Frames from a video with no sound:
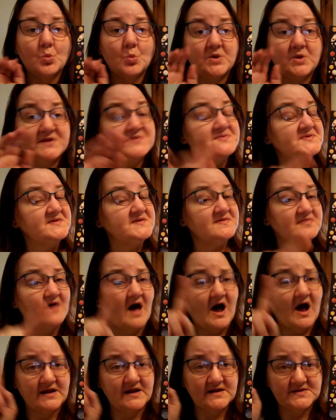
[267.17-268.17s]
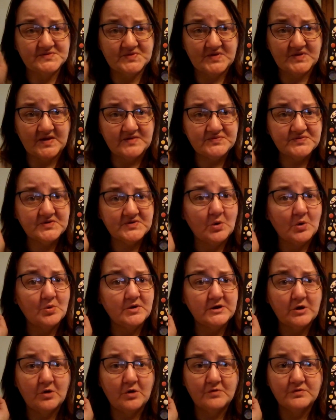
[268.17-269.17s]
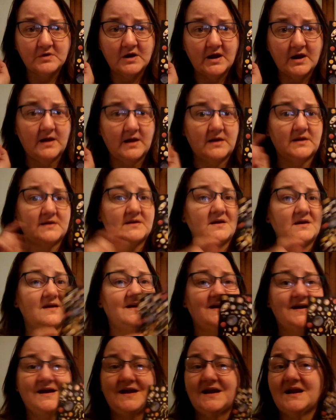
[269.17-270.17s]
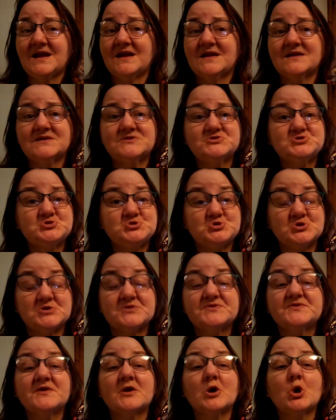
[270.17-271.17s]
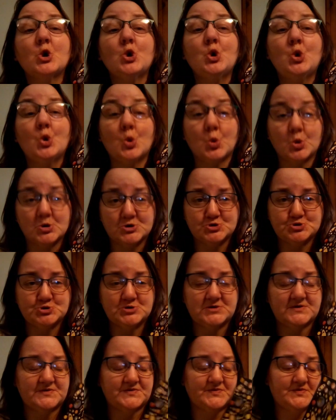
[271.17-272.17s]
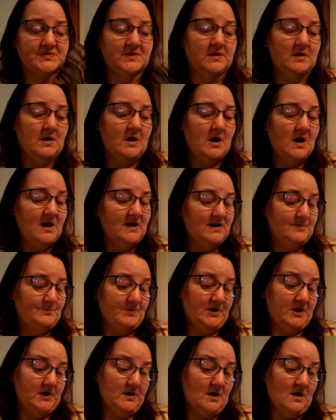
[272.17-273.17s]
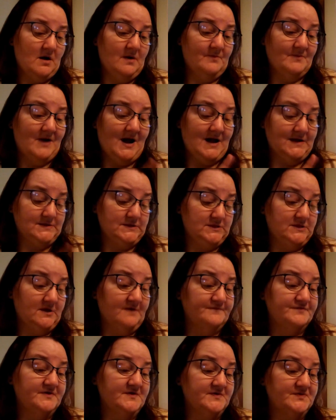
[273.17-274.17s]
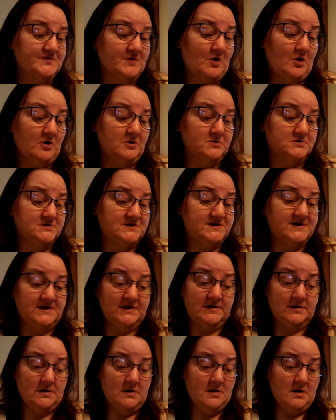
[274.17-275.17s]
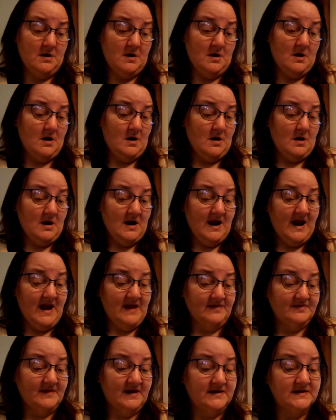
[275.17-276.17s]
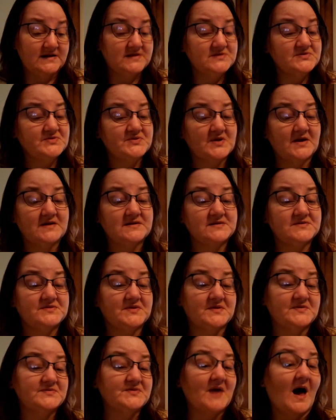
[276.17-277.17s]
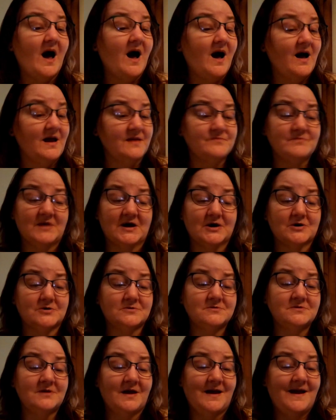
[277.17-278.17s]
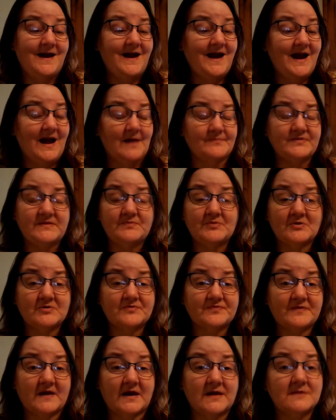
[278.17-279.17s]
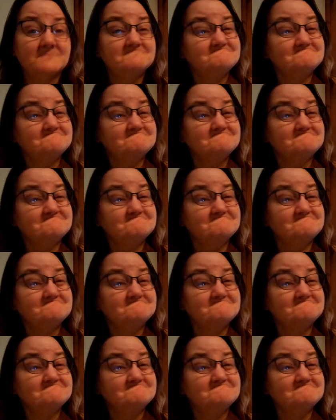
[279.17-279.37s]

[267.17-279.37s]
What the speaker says: We see the ISS going overhead. It is just gorgeous. But I love this card, D. And then inside it says, "Hi, Mel. Happy birthday."